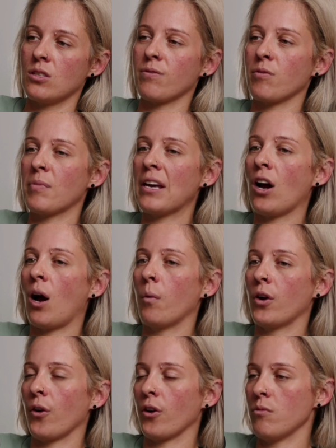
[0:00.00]
So for me, I
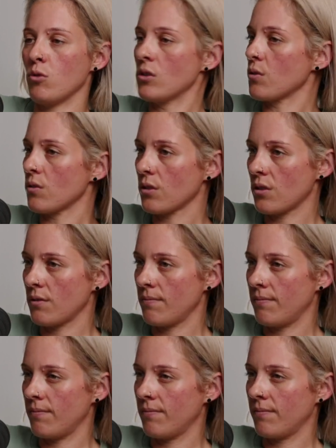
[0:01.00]
want to own more doors.
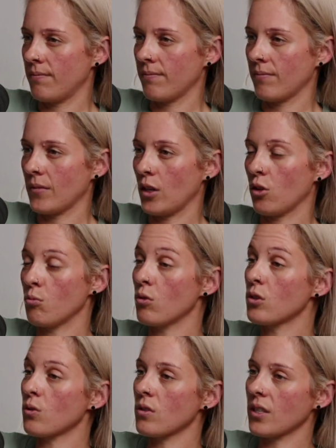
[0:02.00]
The
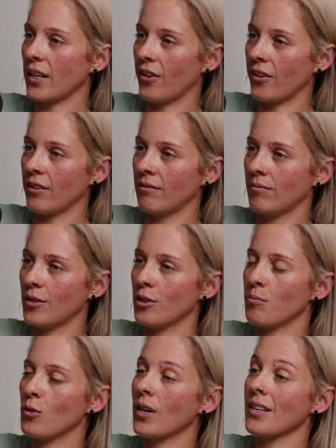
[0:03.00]
more doors I own,
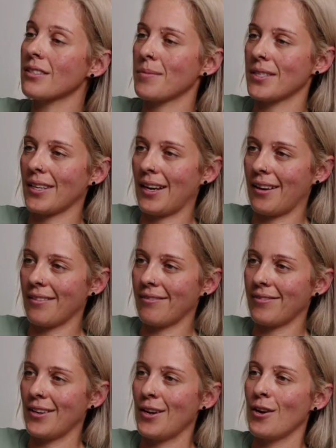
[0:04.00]
the more customers I have.
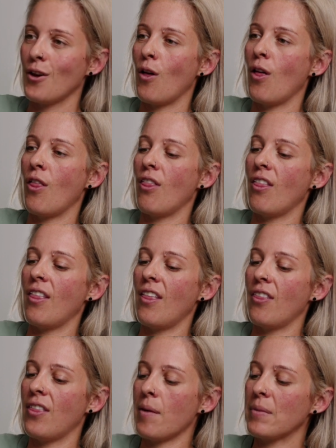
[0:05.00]

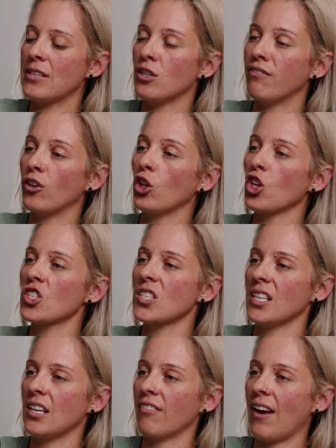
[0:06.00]
That means the
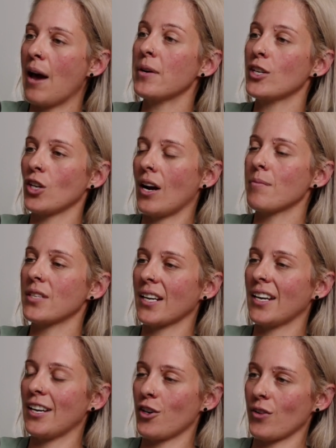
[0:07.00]
velocity of how many times I
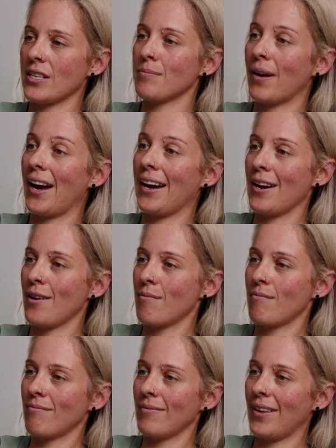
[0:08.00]
can increase my
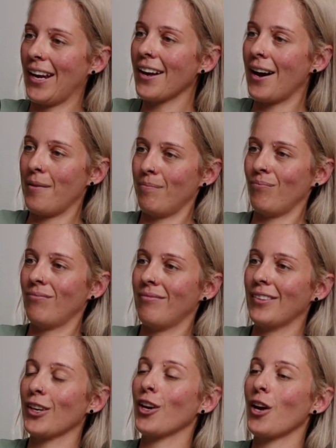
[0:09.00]
income
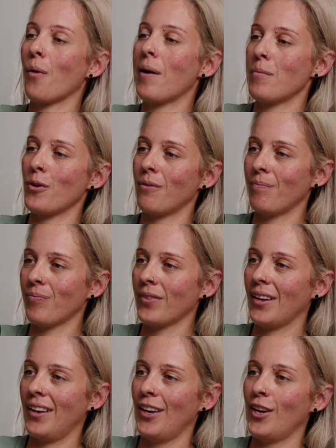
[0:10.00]
can go up more.
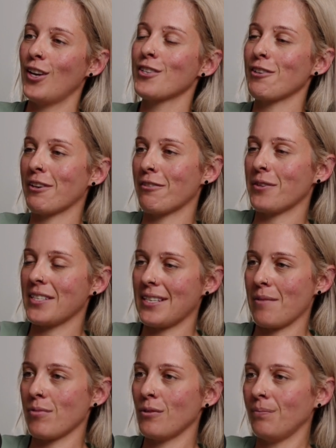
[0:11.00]
So I'll give you an
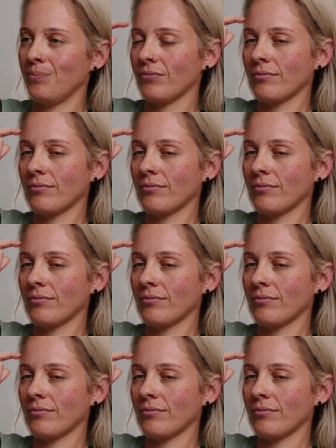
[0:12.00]
example.